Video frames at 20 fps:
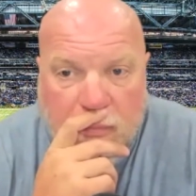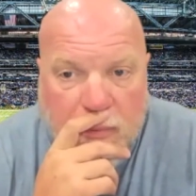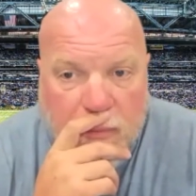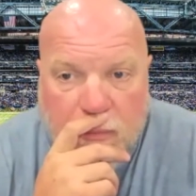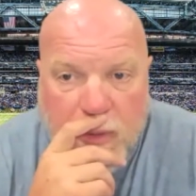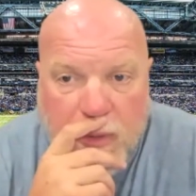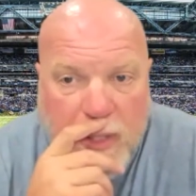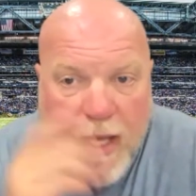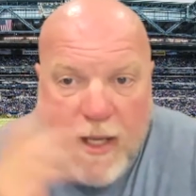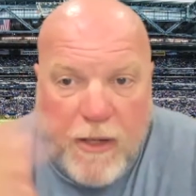
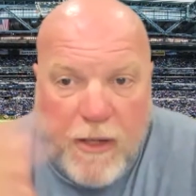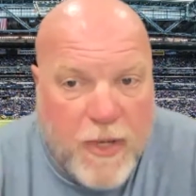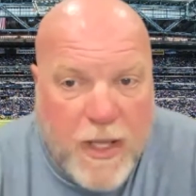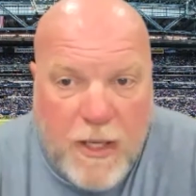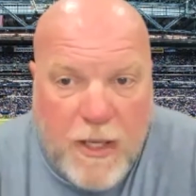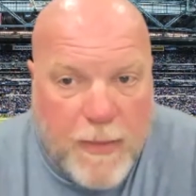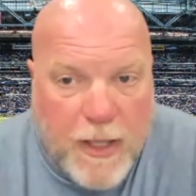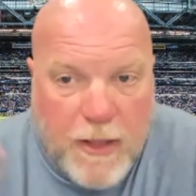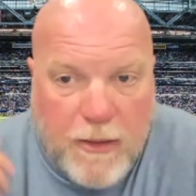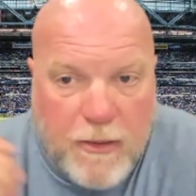yay or nay
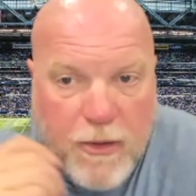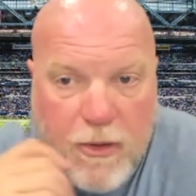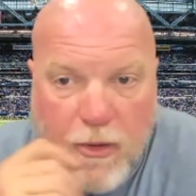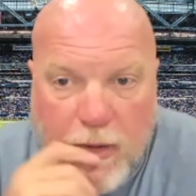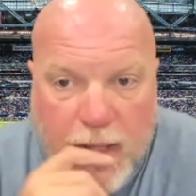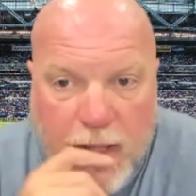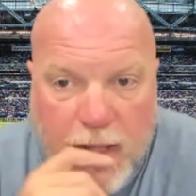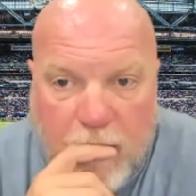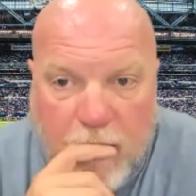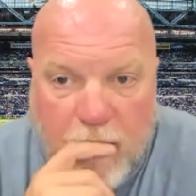about New
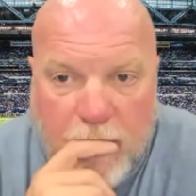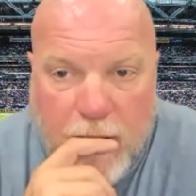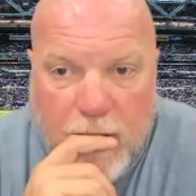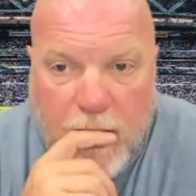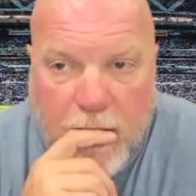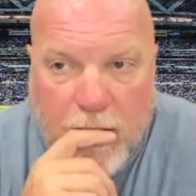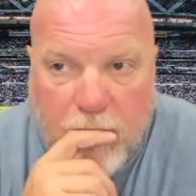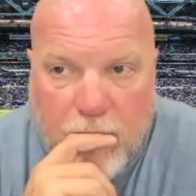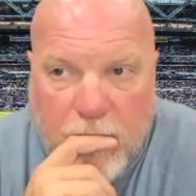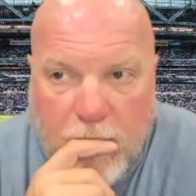York. I don't, I
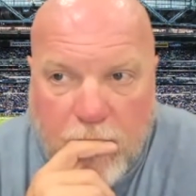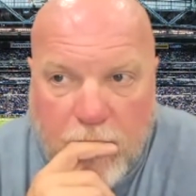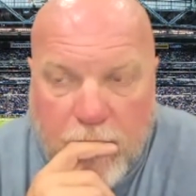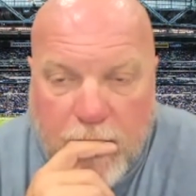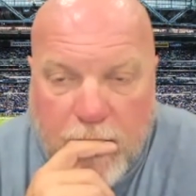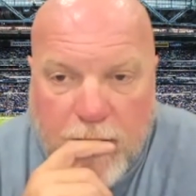don't know that.